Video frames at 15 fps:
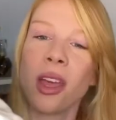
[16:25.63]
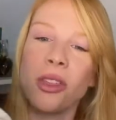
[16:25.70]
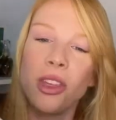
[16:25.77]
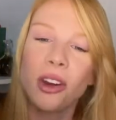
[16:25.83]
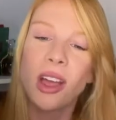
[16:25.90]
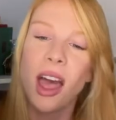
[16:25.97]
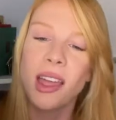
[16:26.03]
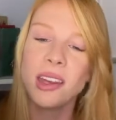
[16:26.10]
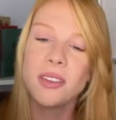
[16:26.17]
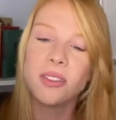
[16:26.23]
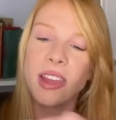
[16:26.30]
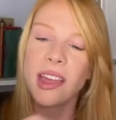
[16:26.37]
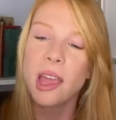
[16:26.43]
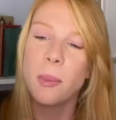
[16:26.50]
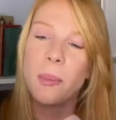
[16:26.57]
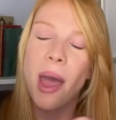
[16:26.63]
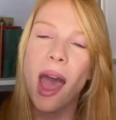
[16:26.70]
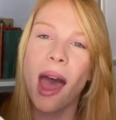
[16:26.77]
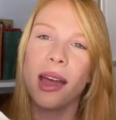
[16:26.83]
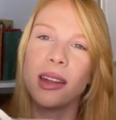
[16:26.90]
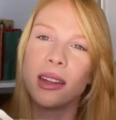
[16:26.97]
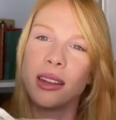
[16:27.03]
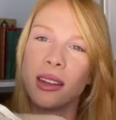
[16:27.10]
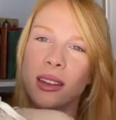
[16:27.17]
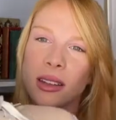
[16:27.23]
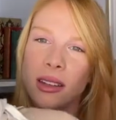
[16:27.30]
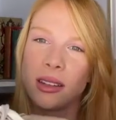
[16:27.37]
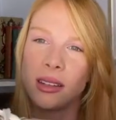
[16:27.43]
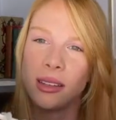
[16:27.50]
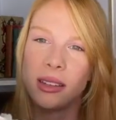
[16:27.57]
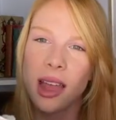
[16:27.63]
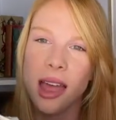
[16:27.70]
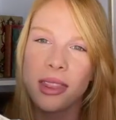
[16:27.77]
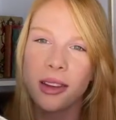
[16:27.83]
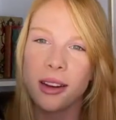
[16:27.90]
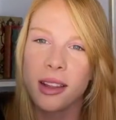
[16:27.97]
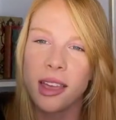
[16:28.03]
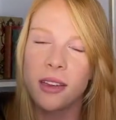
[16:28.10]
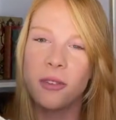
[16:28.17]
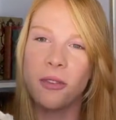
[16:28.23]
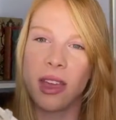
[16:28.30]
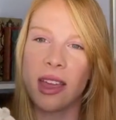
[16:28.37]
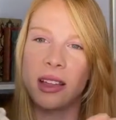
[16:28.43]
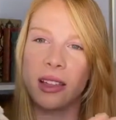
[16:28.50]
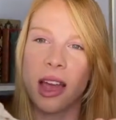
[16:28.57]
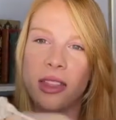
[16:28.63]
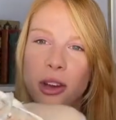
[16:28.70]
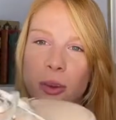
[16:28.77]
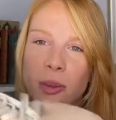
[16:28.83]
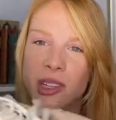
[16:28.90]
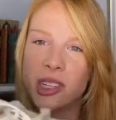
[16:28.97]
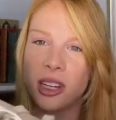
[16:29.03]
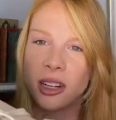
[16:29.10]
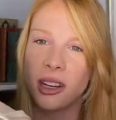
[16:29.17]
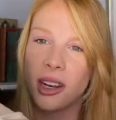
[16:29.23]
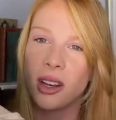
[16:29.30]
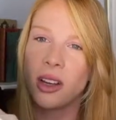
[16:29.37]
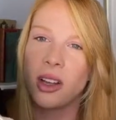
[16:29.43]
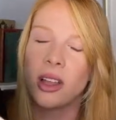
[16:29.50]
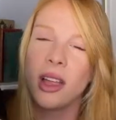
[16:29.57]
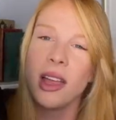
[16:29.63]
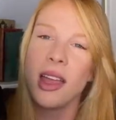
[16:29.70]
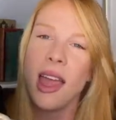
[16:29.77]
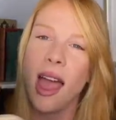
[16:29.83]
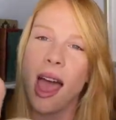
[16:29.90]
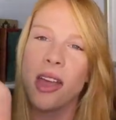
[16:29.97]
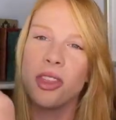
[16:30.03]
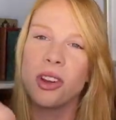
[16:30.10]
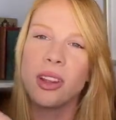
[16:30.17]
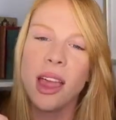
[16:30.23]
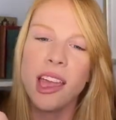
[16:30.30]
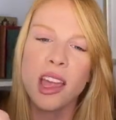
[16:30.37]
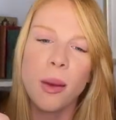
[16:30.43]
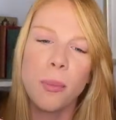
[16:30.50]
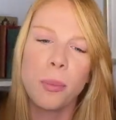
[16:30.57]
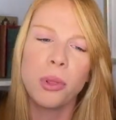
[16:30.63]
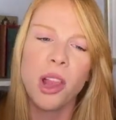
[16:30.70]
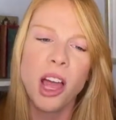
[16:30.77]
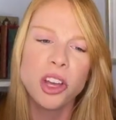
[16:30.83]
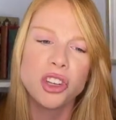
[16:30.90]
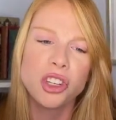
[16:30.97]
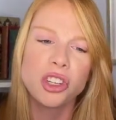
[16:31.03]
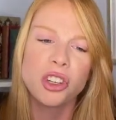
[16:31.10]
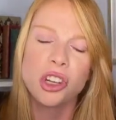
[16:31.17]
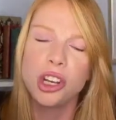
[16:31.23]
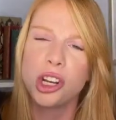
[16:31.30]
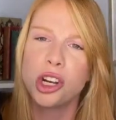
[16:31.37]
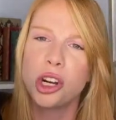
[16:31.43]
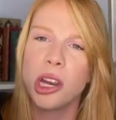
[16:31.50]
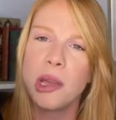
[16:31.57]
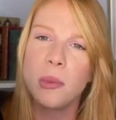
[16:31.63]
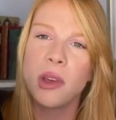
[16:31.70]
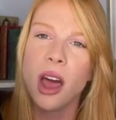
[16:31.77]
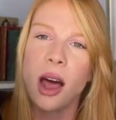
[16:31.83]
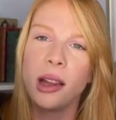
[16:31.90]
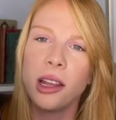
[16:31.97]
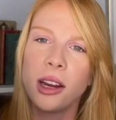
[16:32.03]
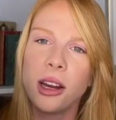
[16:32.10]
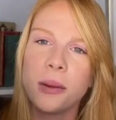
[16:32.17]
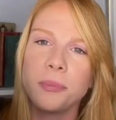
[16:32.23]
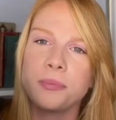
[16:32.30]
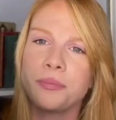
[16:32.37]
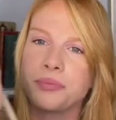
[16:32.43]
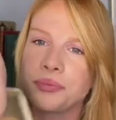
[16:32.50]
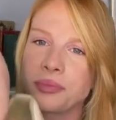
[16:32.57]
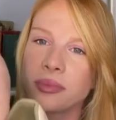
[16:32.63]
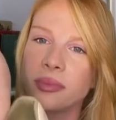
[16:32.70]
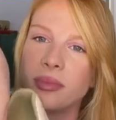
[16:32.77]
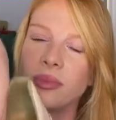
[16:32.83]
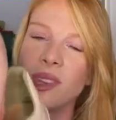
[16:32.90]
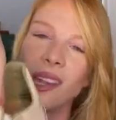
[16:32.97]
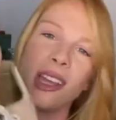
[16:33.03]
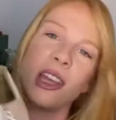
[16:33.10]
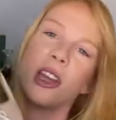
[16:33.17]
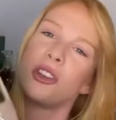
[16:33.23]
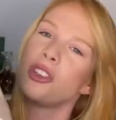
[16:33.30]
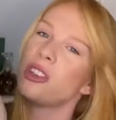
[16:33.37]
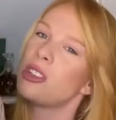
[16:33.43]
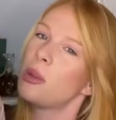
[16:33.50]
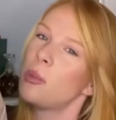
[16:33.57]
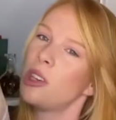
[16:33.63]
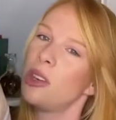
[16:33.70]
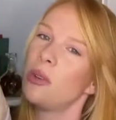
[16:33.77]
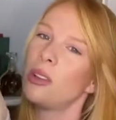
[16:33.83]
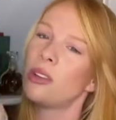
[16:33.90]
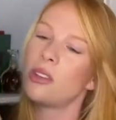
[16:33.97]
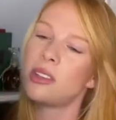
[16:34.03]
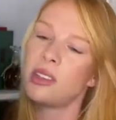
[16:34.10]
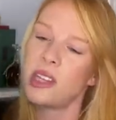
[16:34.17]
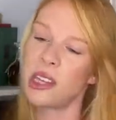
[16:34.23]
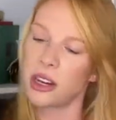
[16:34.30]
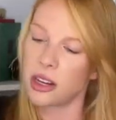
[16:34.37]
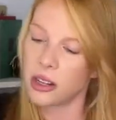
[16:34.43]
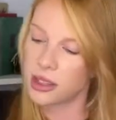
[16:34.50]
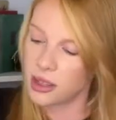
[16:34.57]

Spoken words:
They're kind of like a patent leather, like fake leather material. And they're like a blush cream color. Just some cute little sneakers.